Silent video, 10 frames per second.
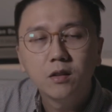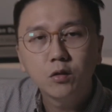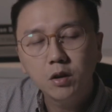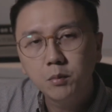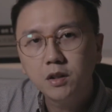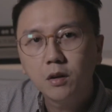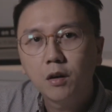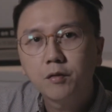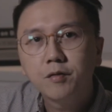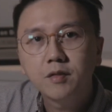Treatment
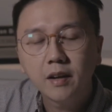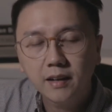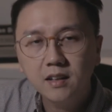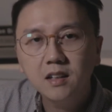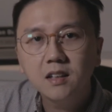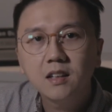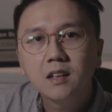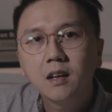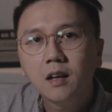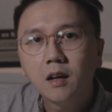of dengue
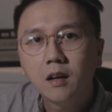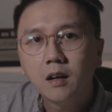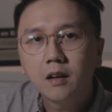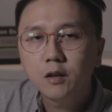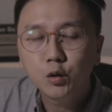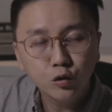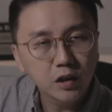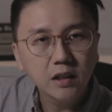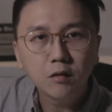uh, usually